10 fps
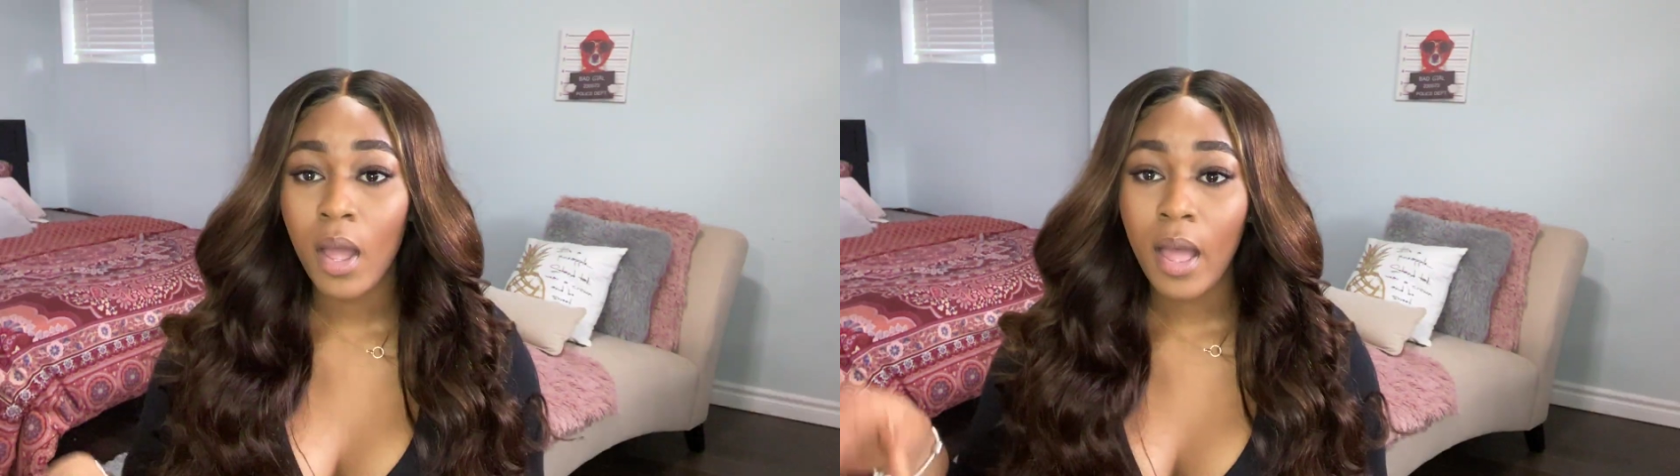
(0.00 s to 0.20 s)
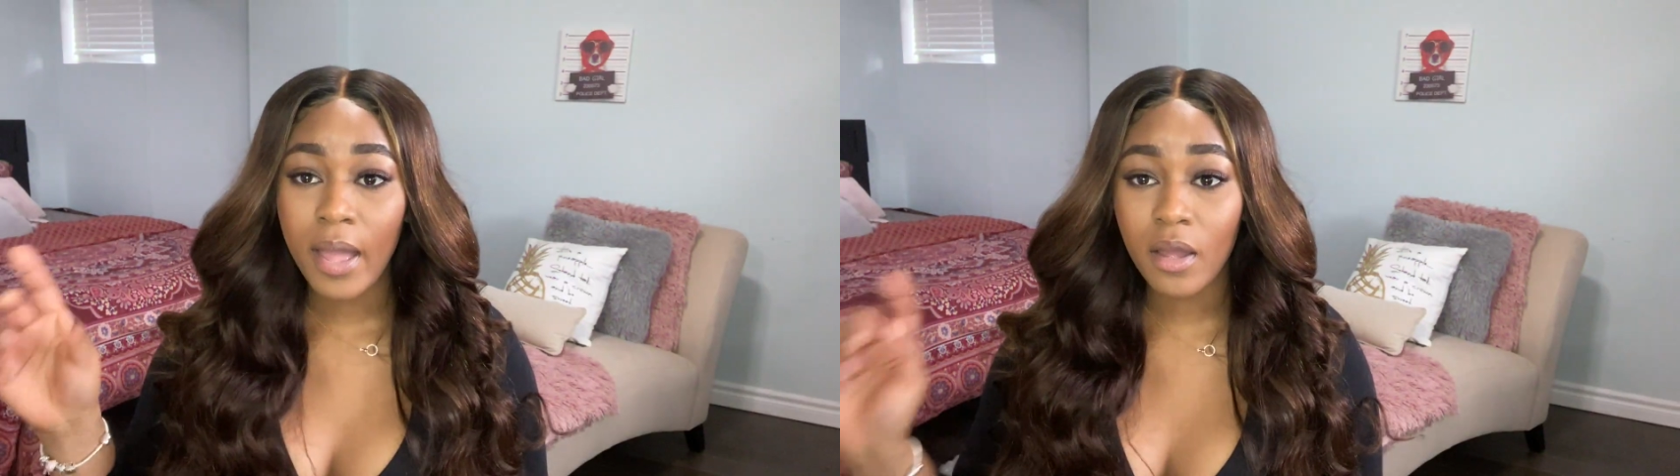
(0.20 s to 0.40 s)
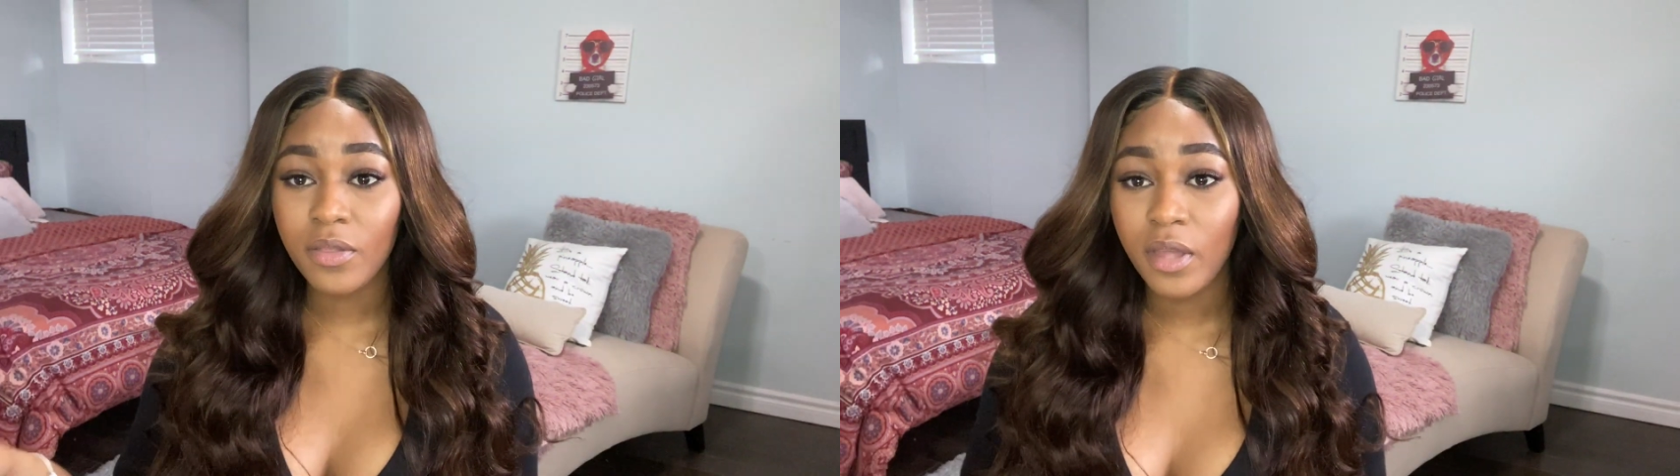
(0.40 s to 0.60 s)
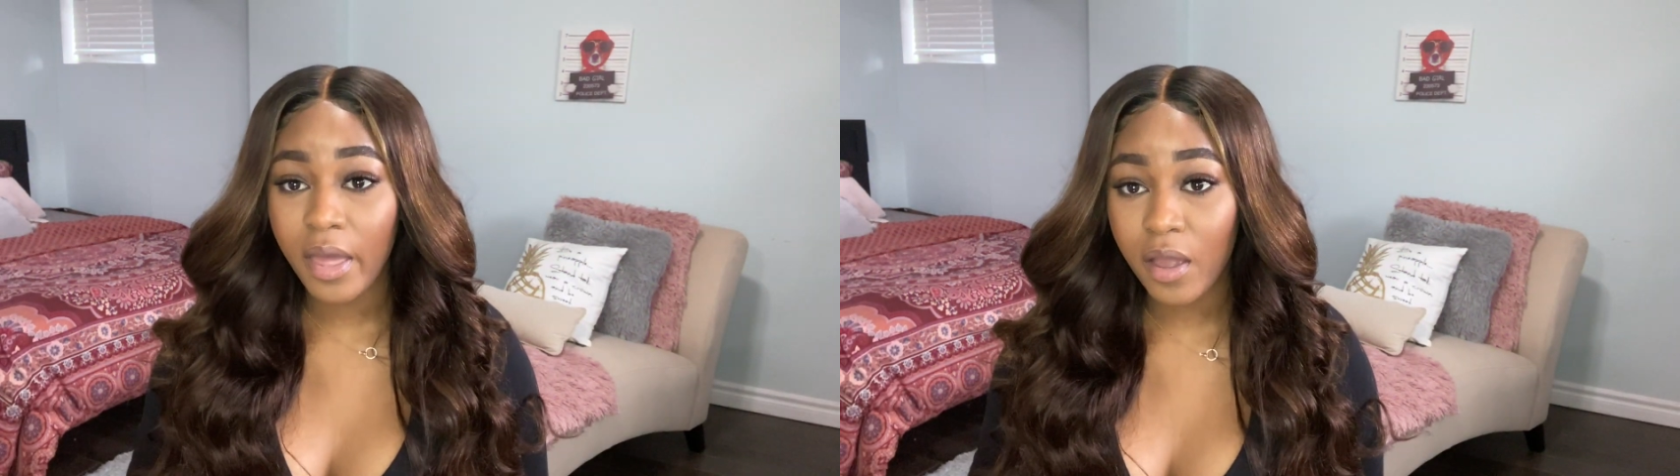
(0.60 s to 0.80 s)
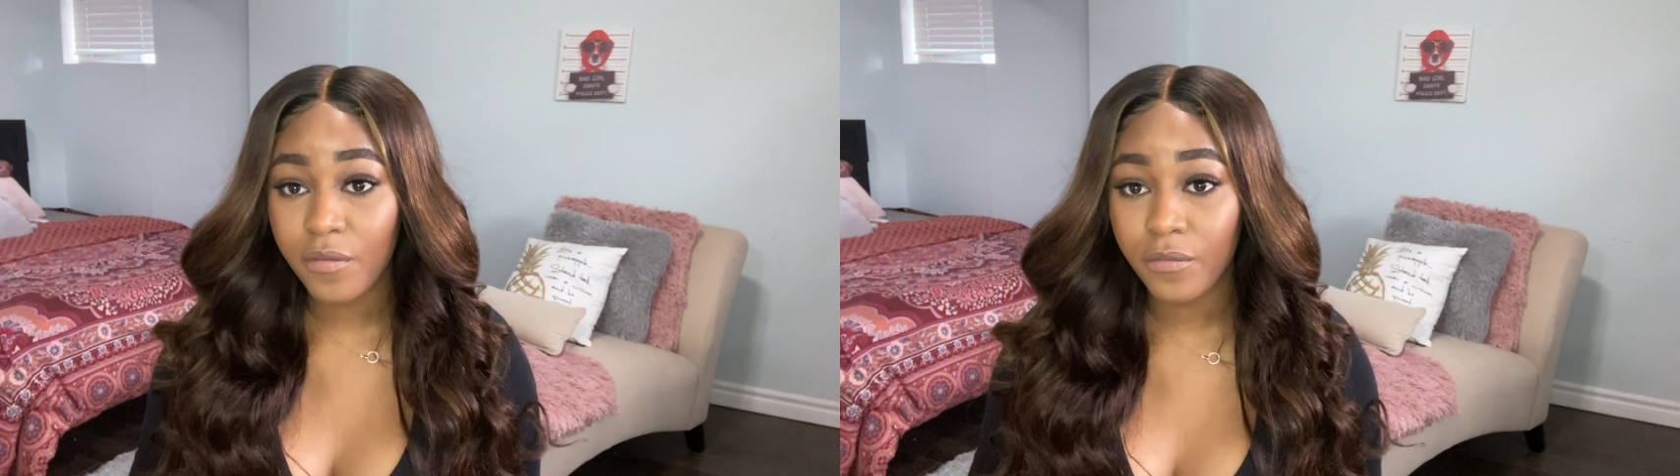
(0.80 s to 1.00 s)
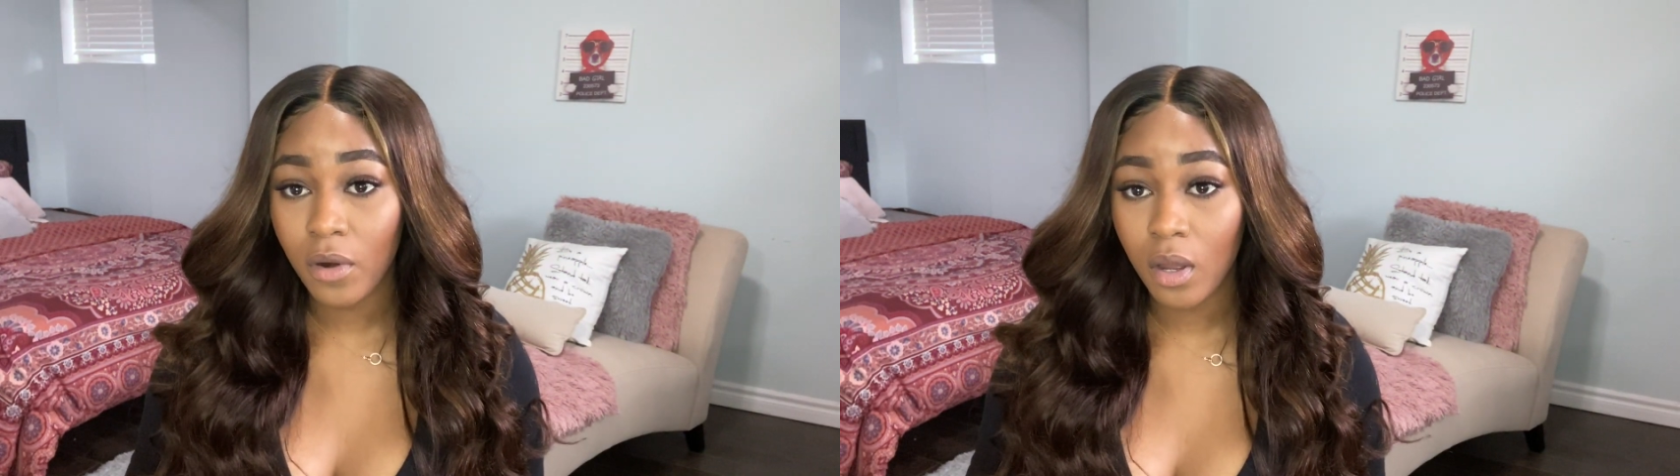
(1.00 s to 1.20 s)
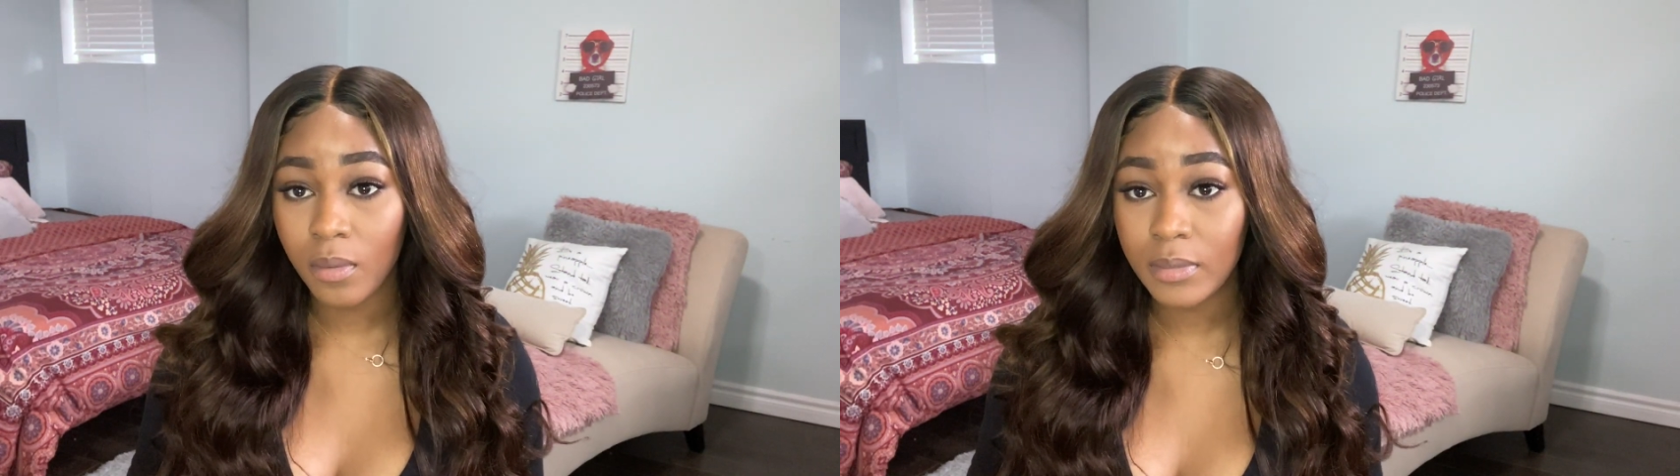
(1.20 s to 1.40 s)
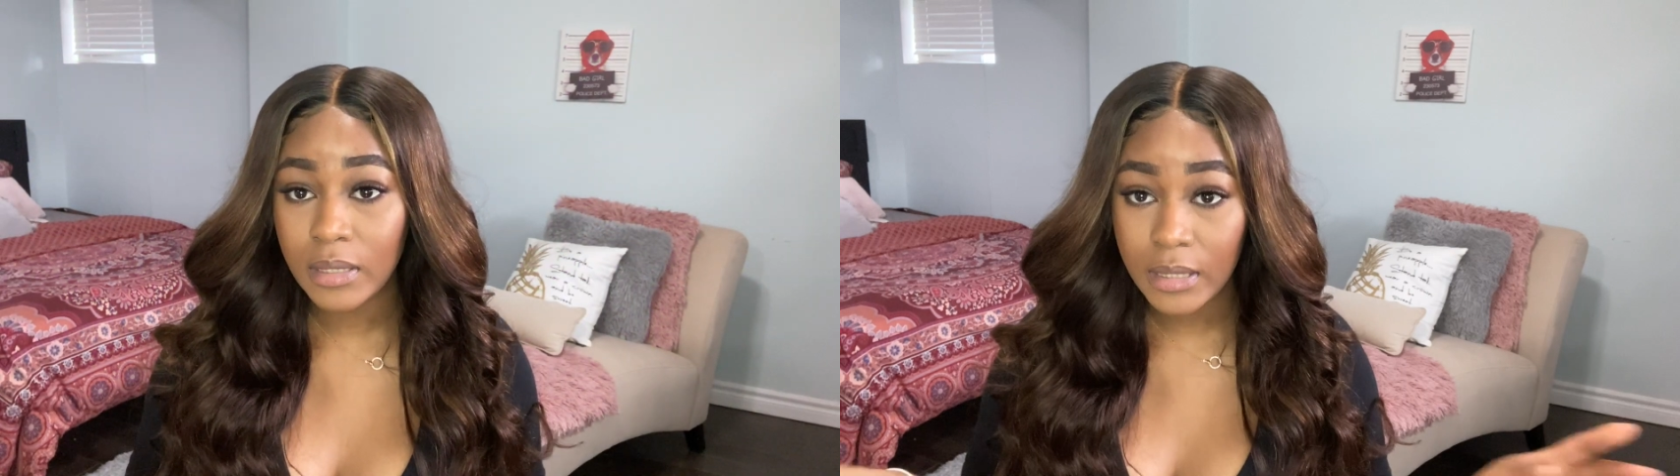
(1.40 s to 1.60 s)
I got the hair
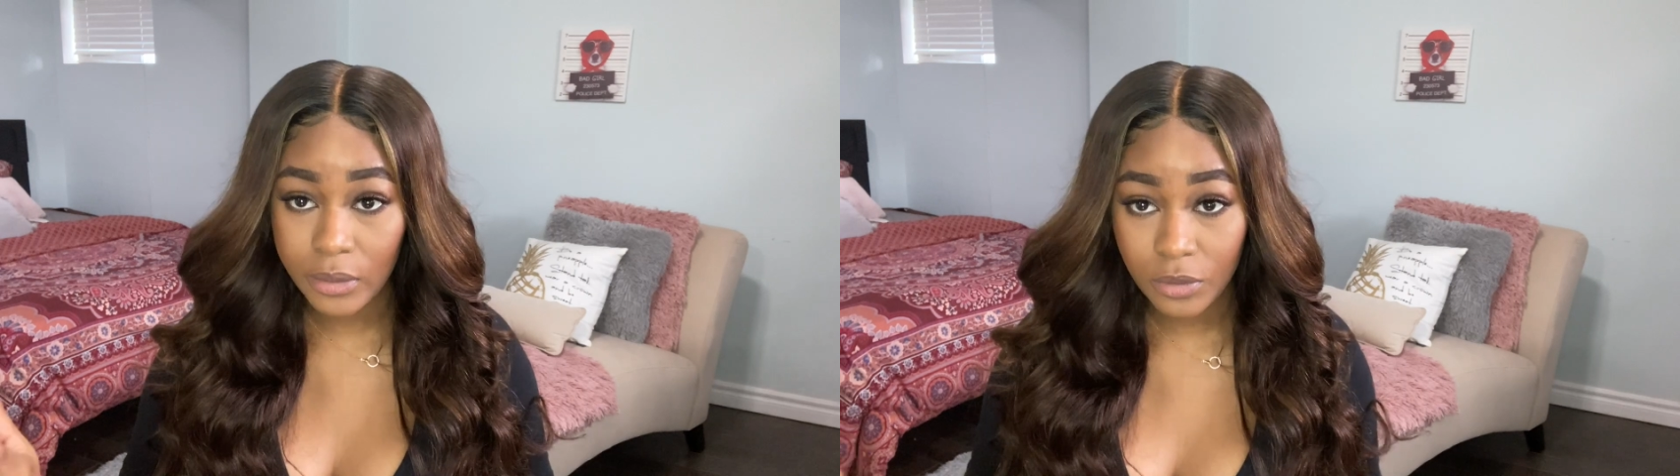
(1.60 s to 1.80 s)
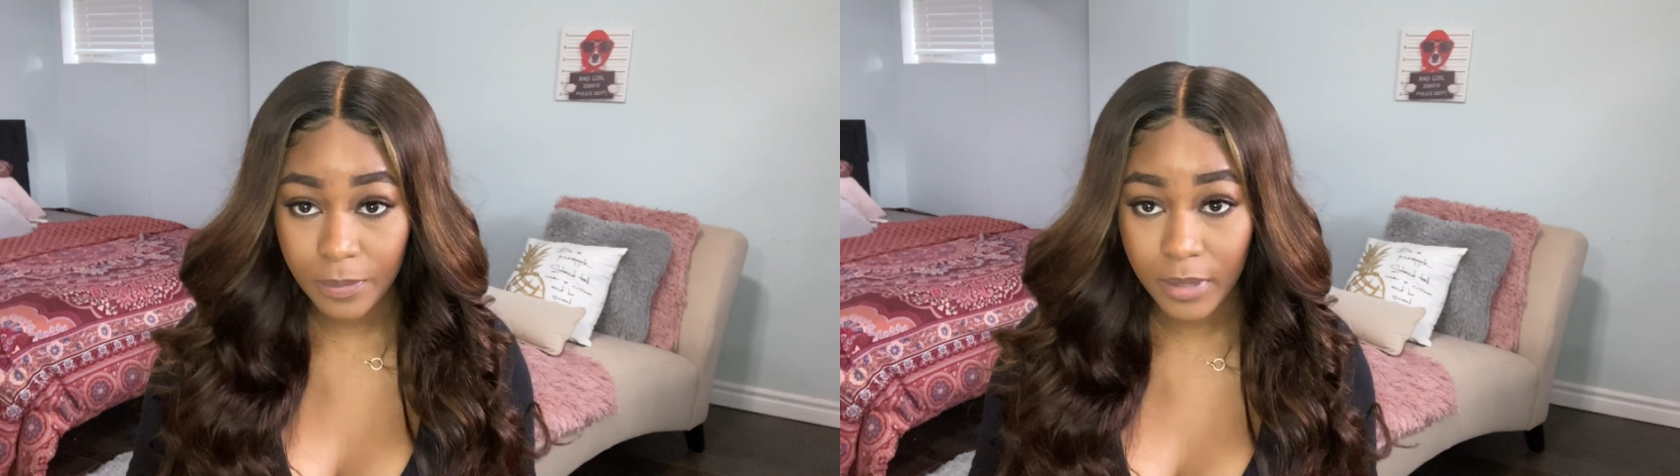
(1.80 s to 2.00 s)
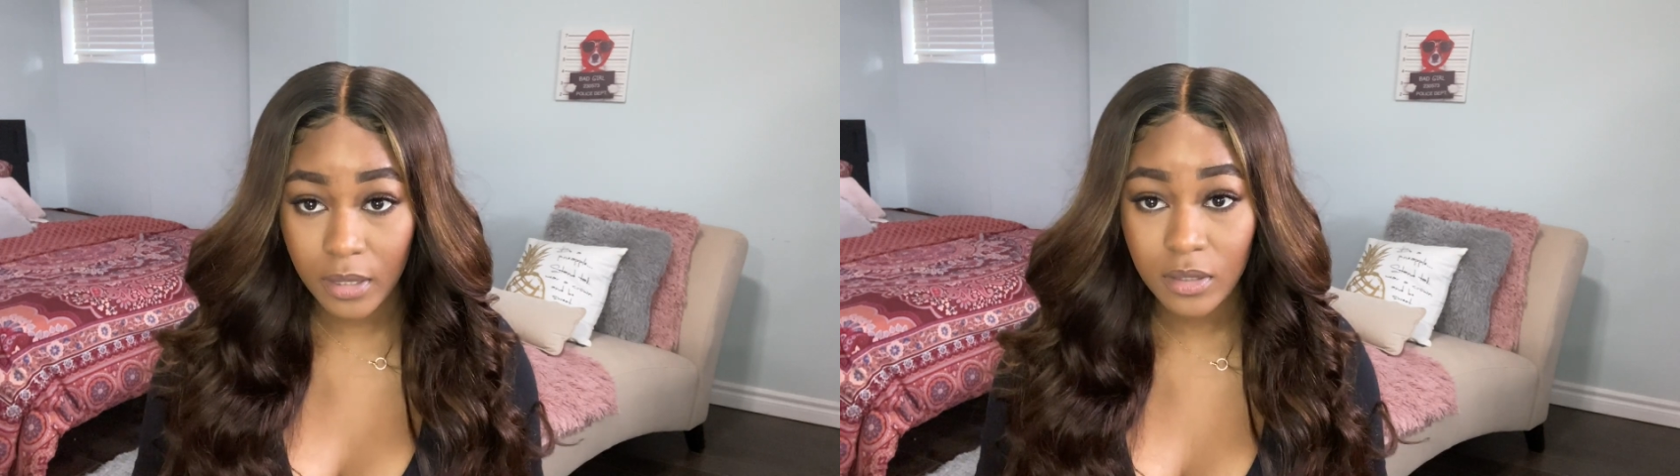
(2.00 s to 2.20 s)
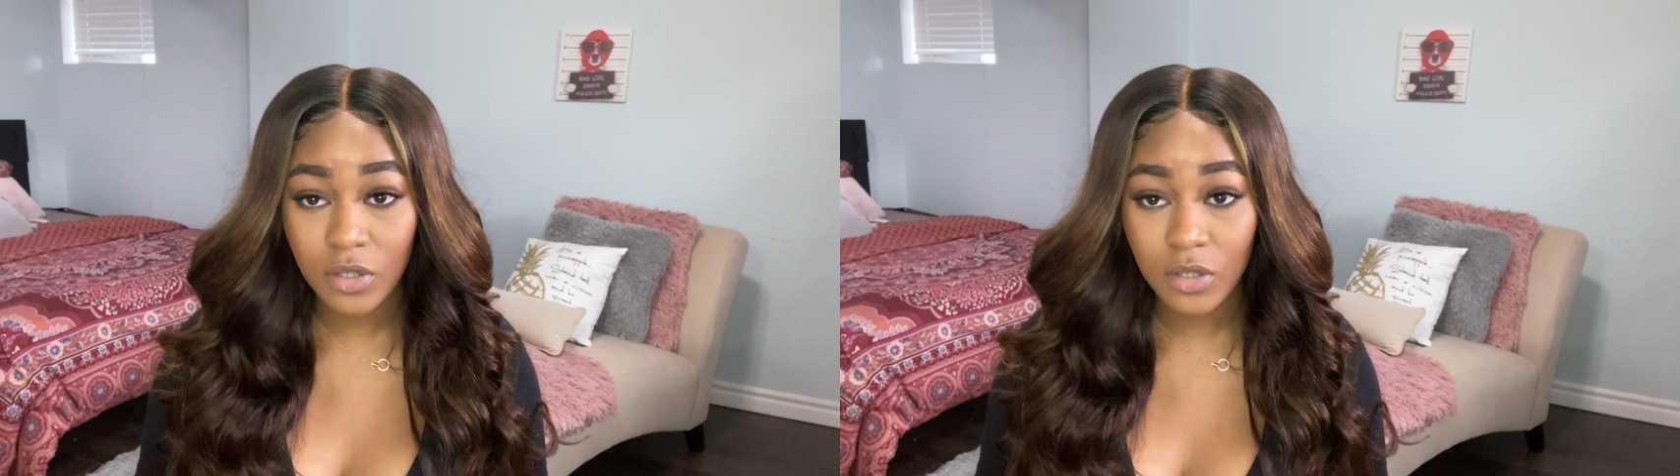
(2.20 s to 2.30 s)
from Tino's place.